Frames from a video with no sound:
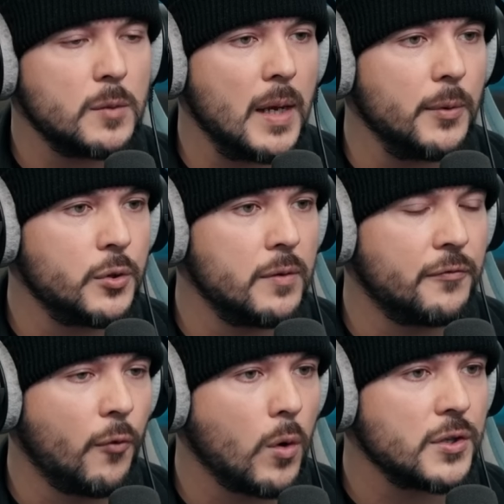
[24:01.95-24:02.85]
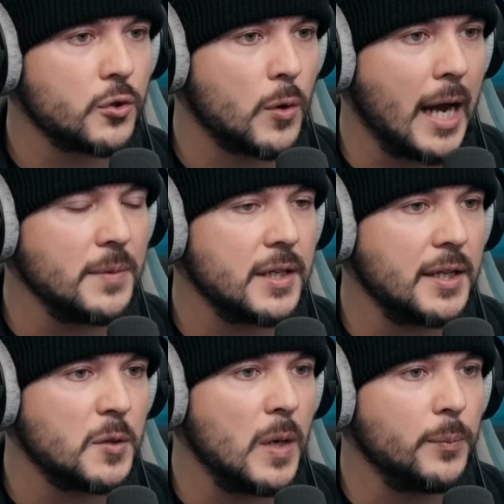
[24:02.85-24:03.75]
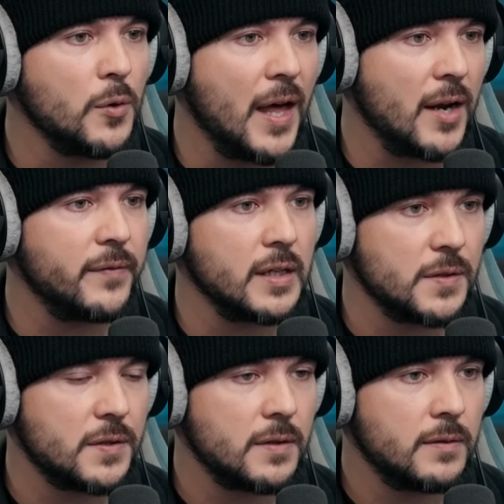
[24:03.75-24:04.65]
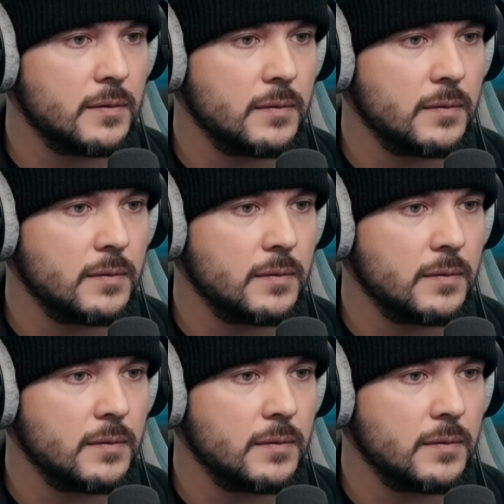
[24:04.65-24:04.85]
should be able to enforce crimes against people without evidence.